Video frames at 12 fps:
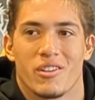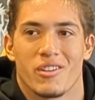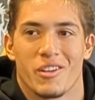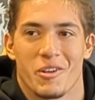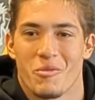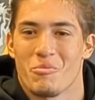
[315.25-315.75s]

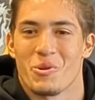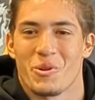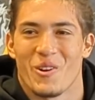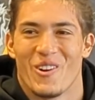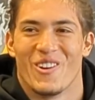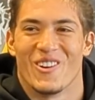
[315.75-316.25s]
They hit pretty
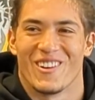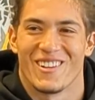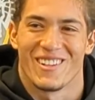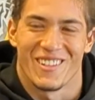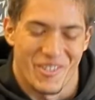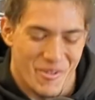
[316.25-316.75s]

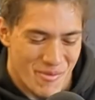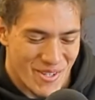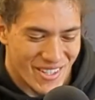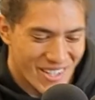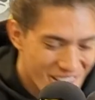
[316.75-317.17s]
hard a little bit,